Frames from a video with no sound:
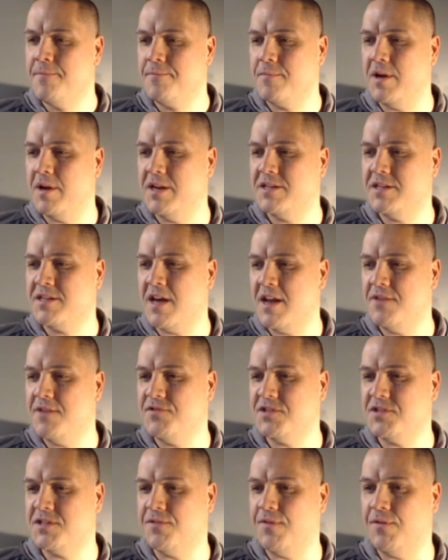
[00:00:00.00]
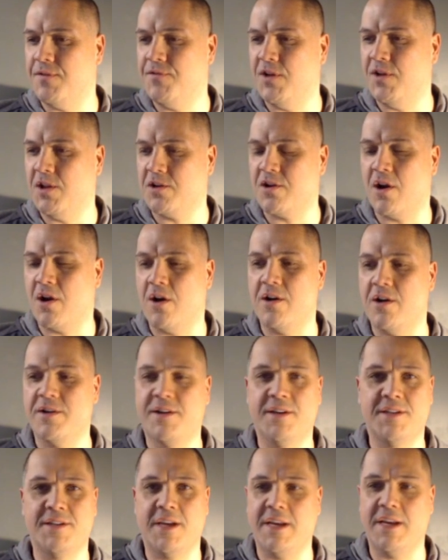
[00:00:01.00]
But it's kind of just a filler card
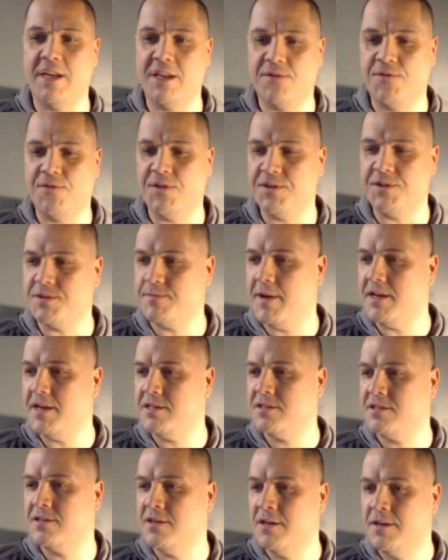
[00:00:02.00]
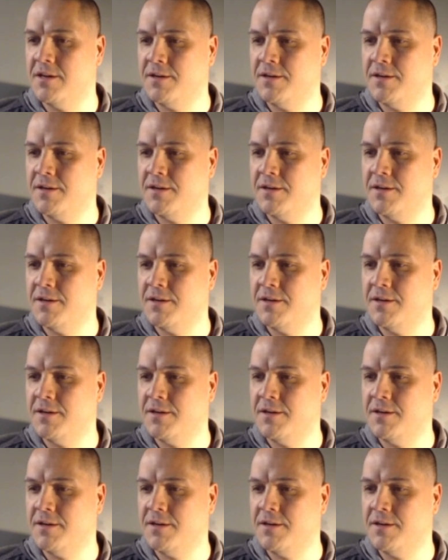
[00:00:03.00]
because I need to fill space.